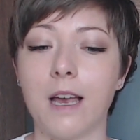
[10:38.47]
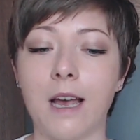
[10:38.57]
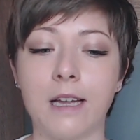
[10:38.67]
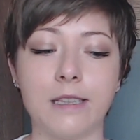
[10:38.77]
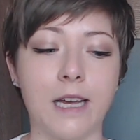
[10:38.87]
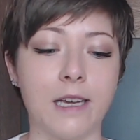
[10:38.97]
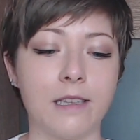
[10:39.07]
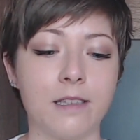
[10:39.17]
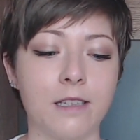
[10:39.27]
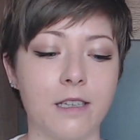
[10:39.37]
And
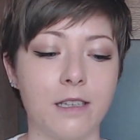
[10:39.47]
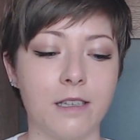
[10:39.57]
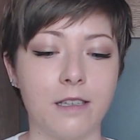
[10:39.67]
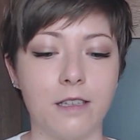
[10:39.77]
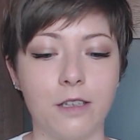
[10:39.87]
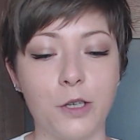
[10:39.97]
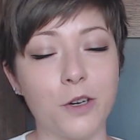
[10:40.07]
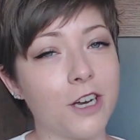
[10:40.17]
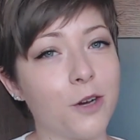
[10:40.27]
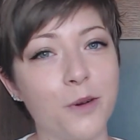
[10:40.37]
then you
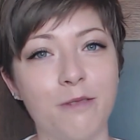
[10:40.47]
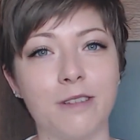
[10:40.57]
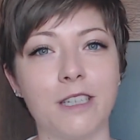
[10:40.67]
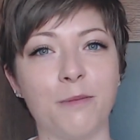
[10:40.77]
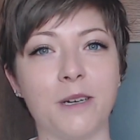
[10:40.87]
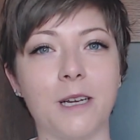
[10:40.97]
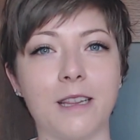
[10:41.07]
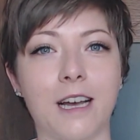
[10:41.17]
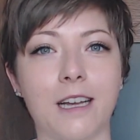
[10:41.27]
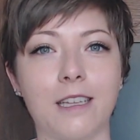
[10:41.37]
can go even deeper
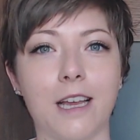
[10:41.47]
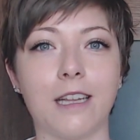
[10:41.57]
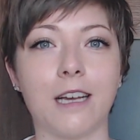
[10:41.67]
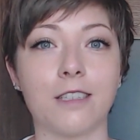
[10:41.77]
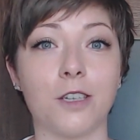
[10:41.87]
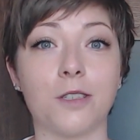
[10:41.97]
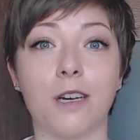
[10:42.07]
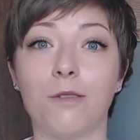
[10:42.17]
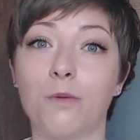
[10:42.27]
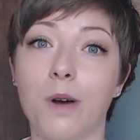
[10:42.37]
than that and ask
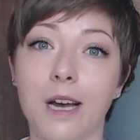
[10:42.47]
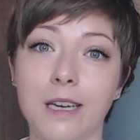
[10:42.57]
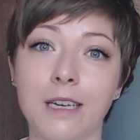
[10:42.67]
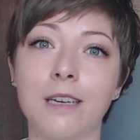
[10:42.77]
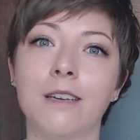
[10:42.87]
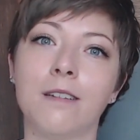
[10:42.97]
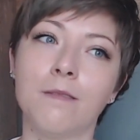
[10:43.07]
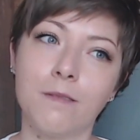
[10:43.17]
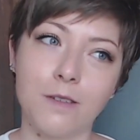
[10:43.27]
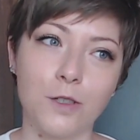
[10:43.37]
yourself, why
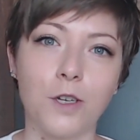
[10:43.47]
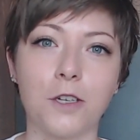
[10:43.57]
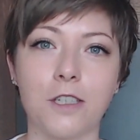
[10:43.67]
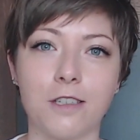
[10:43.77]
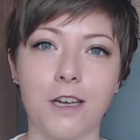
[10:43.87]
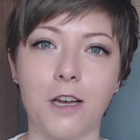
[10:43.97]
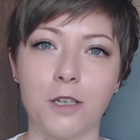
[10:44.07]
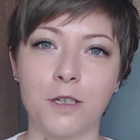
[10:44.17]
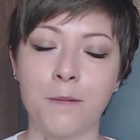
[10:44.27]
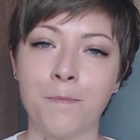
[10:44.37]
such and
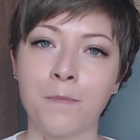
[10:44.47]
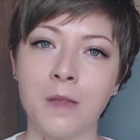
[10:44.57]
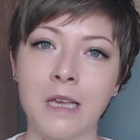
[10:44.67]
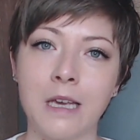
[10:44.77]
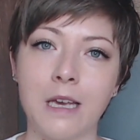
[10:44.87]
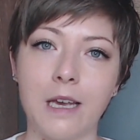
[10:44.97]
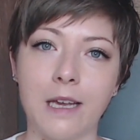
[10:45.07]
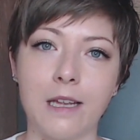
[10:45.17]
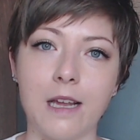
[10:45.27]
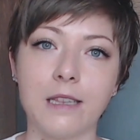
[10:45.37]
such?
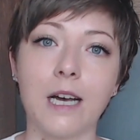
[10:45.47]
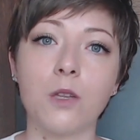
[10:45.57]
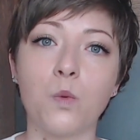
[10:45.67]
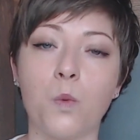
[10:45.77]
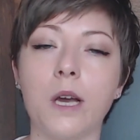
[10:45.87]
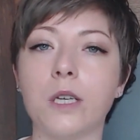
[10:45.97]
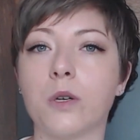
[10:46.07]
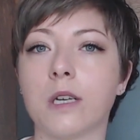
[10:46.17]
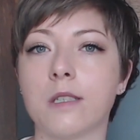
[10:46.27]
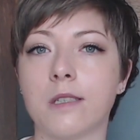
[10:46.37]
And that way
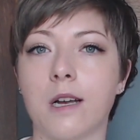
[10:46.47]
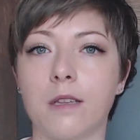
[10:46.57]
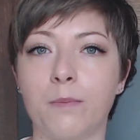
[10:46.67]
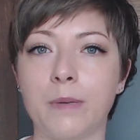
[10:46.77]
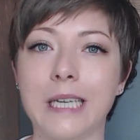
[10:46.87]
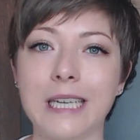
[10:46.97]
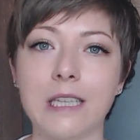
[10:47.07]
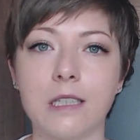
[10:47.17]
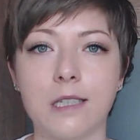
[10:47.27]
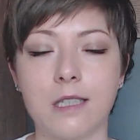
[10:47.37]
you can start
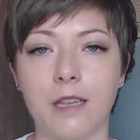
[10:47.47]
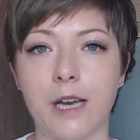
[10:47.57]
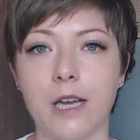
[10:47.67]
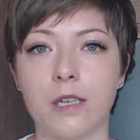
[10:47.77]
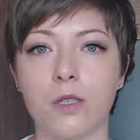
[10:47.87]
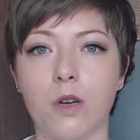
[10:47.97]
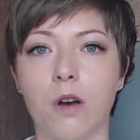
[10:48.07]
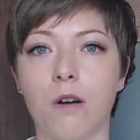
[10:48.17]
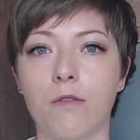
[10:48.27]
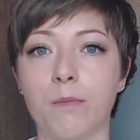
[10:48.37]
peeling these layers
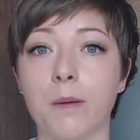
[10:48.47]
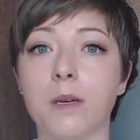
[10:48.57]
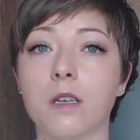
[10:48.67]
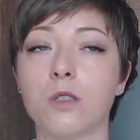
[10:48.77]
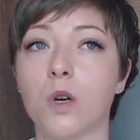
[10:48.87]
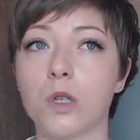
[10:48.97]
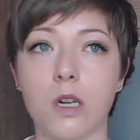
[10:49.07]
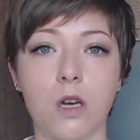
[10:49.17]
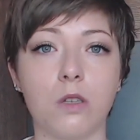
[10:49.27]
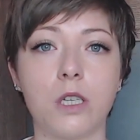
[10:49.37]
of maybe
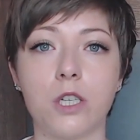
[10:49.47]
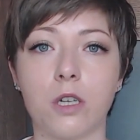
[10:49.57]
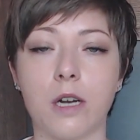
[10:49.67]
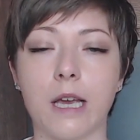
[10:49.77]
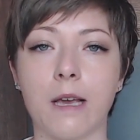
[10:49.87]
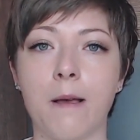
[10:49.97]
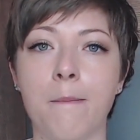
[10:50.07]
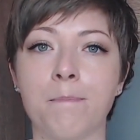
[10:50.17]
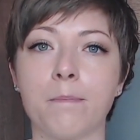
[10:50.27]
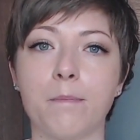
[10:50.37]
social conditioning,
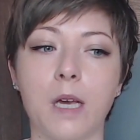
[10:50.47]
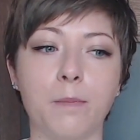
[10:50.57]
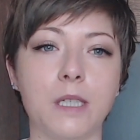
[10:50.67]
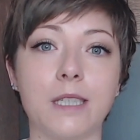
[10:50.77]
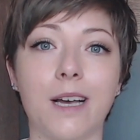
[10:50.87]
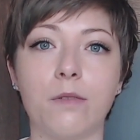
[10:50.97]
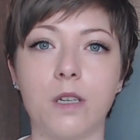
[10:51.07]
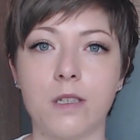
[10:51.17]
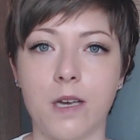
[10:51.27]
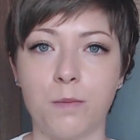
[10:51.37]
maybe
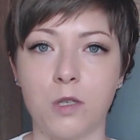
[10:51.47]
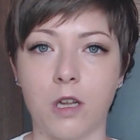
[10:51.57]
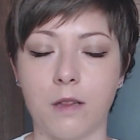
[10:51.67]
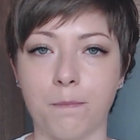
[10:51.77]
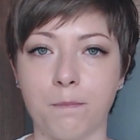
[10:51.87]
self-deception,